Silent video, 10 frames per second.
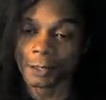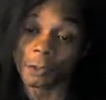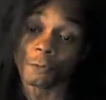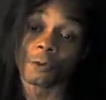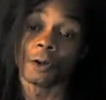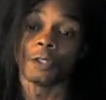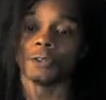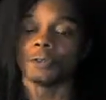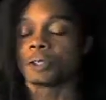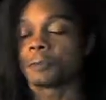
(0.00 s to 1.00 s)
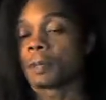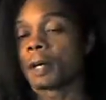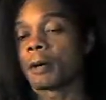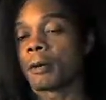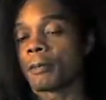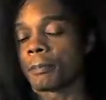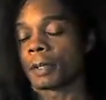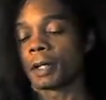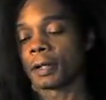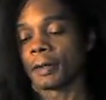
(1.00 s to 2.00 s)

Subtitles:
before you do the spell, but